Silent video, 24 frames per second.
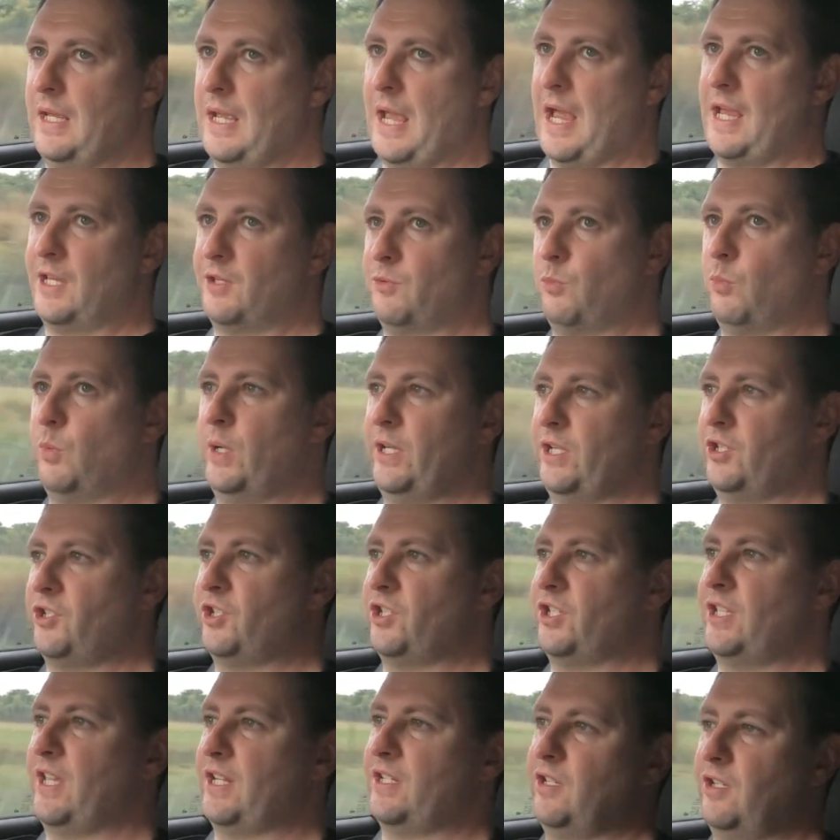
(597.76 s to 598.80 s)
has which
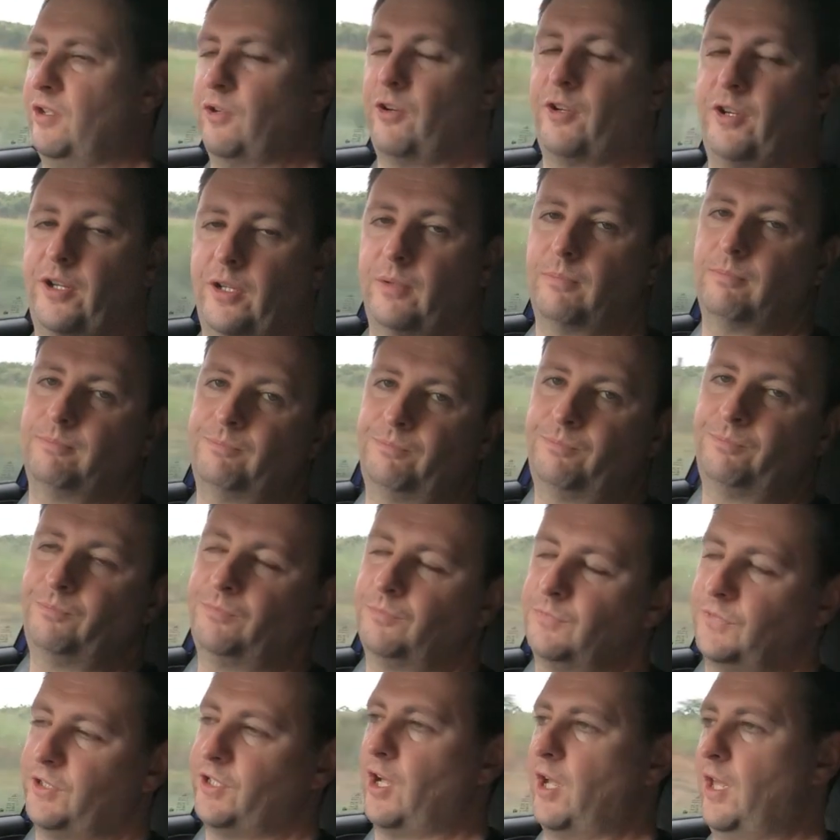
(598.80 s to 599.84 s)
setting on it.
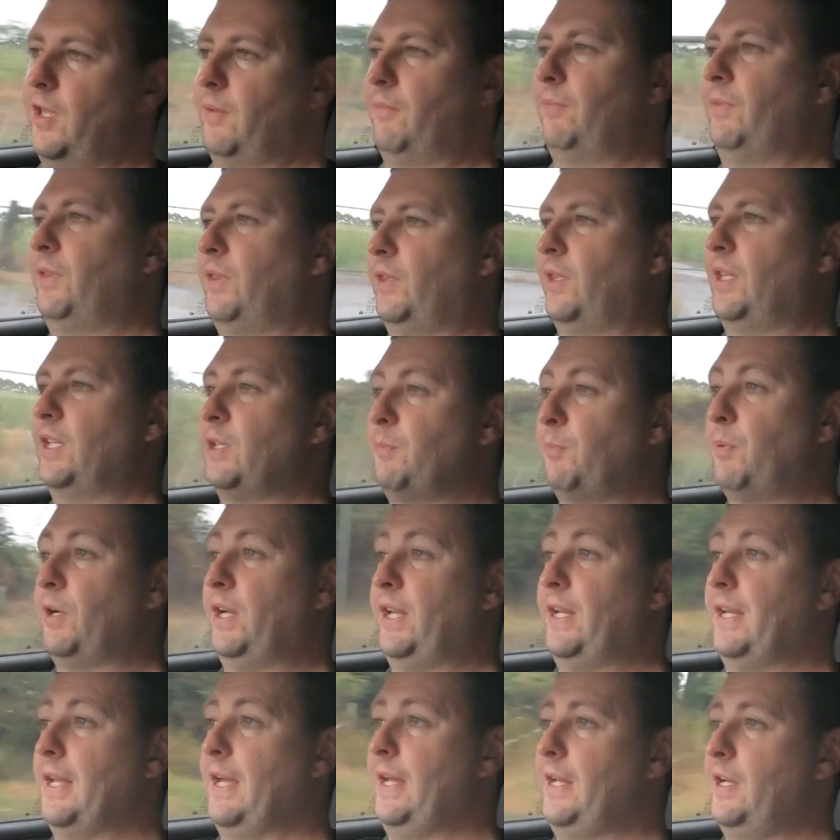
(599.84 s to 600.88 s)
So it's
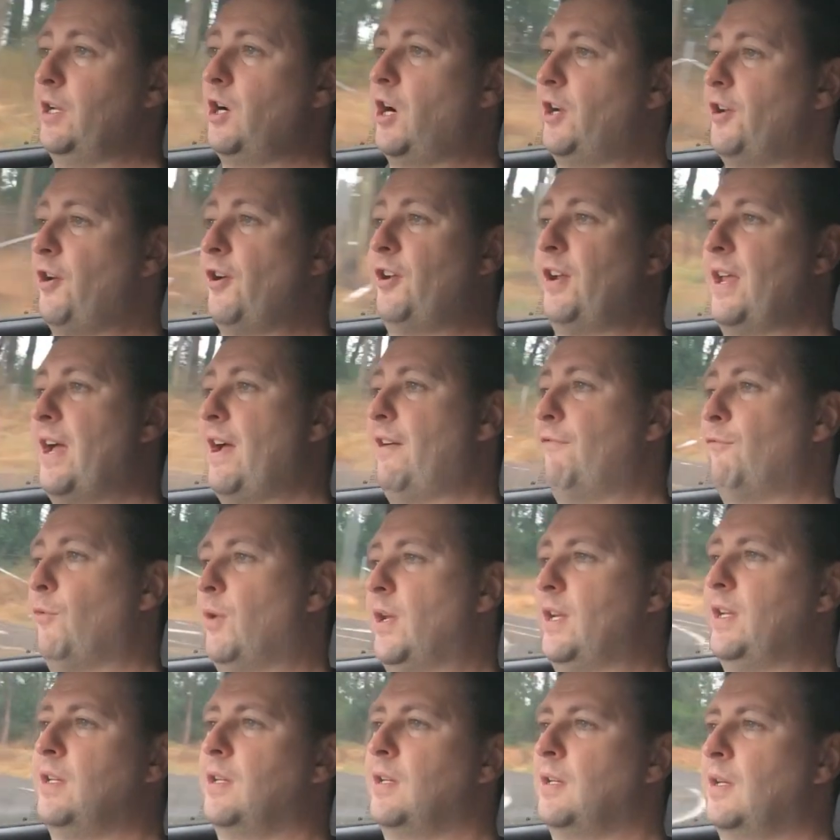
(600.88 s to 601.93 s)
pretty neat. I don't have
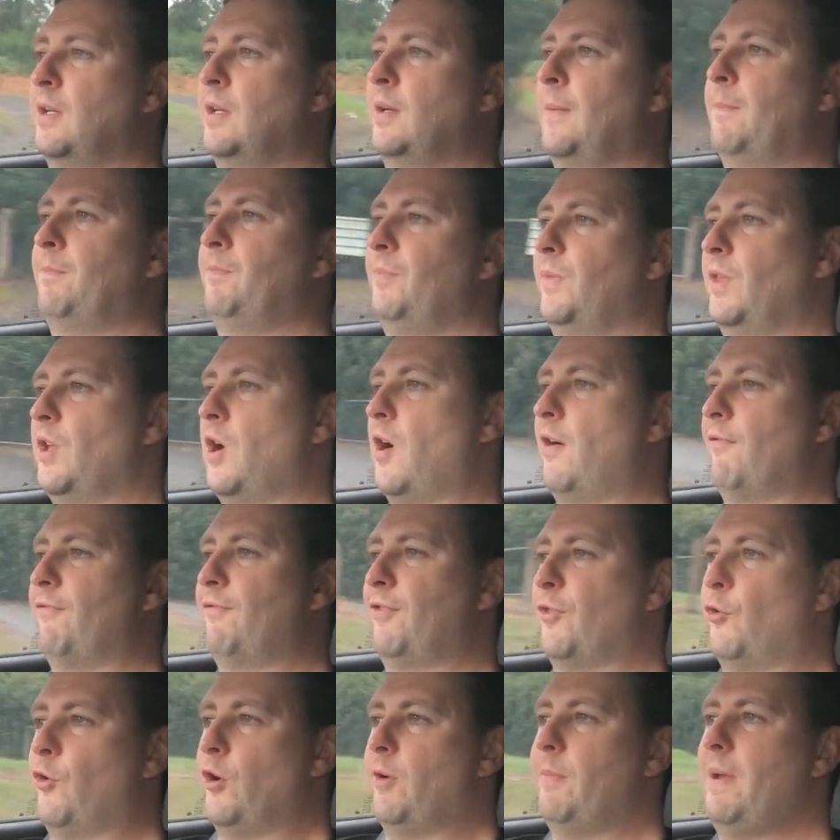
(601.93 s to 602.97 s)
one. I've
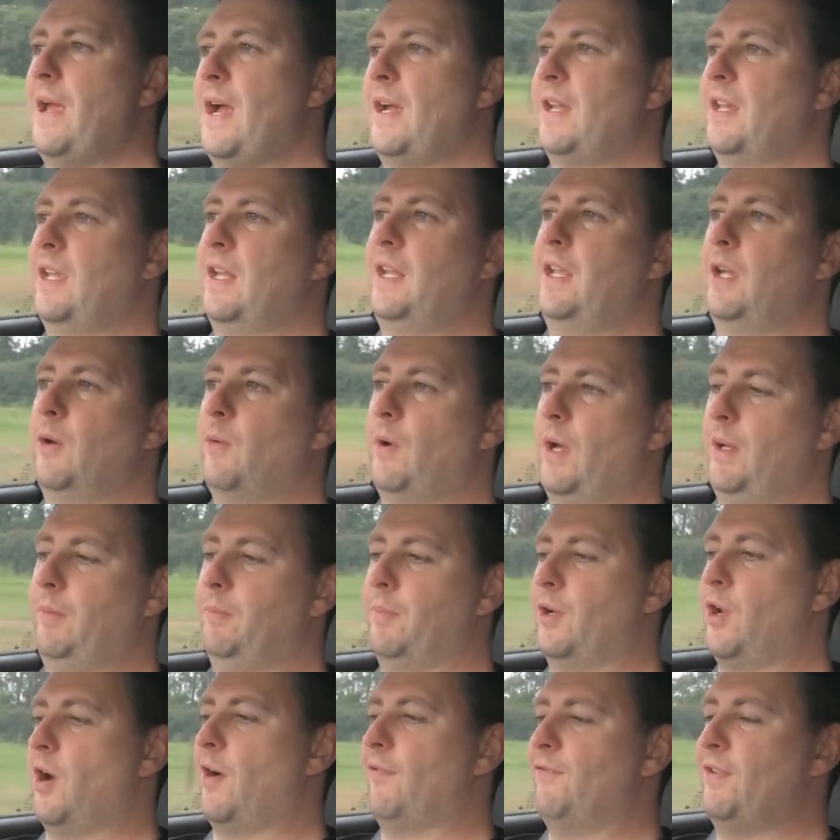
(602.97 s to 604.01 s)
thought about getting one,
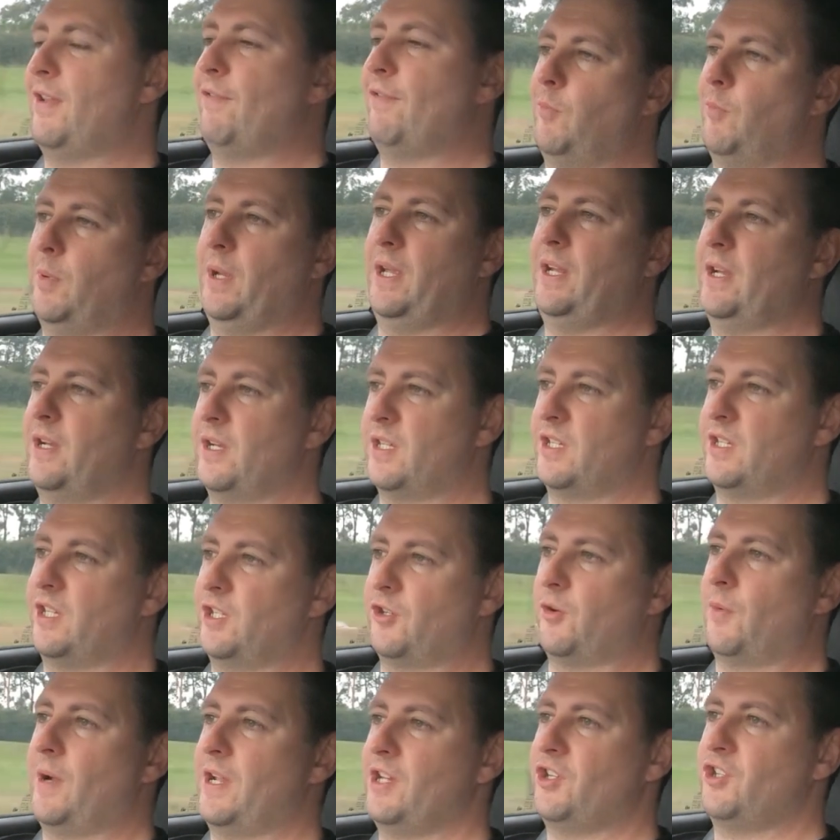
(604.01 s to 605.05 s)
but I've been in a
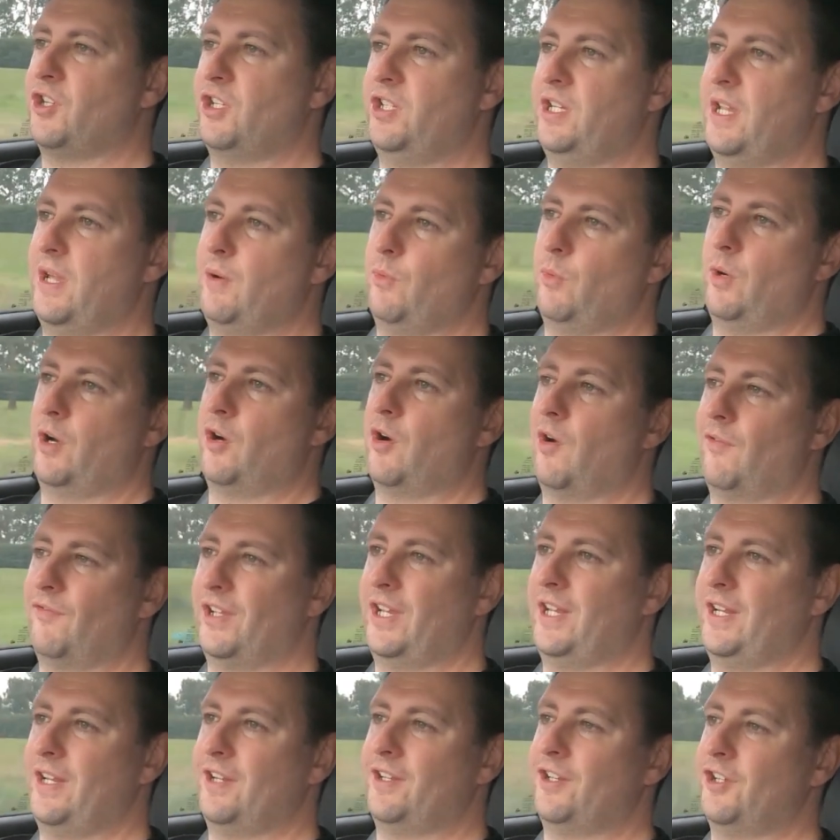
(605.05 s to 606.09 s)
situation yet where I've
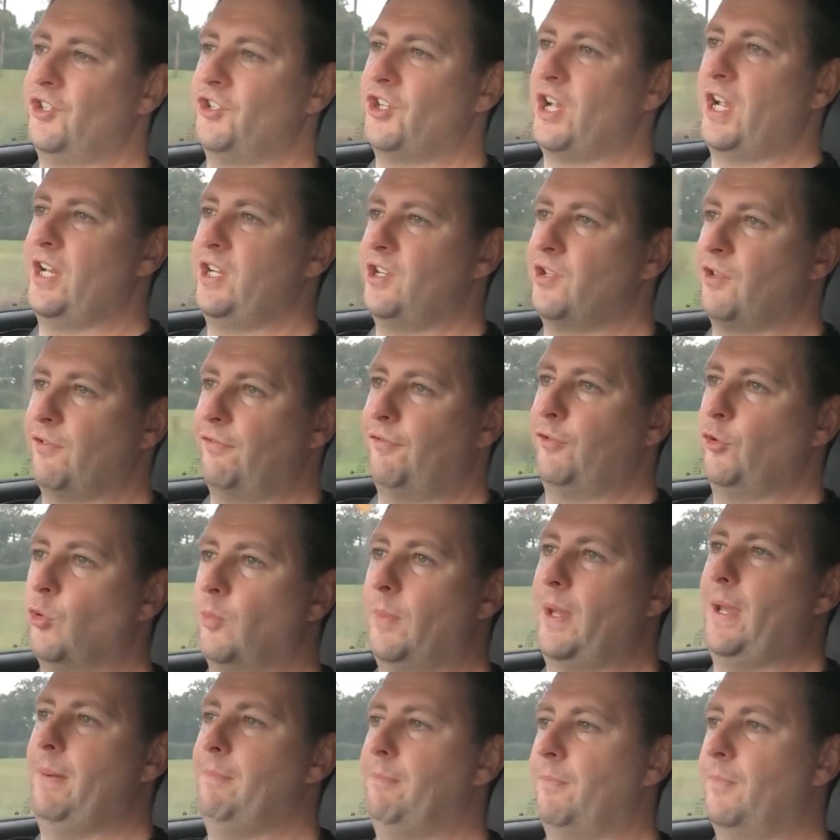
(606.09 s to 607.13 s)
needed to change the fuel
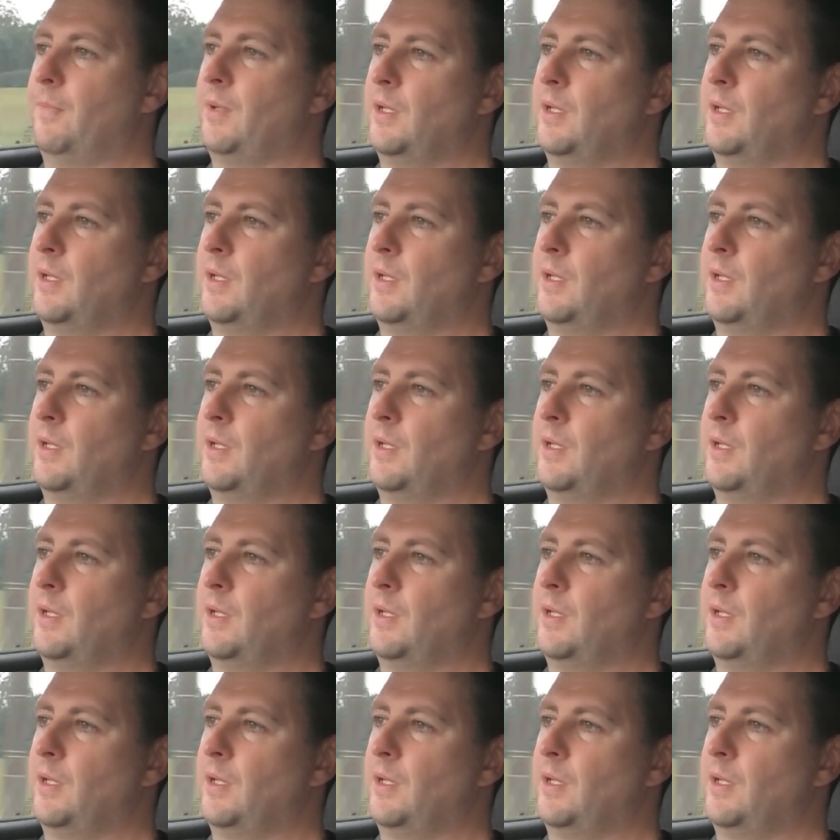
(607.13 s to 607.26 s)
map.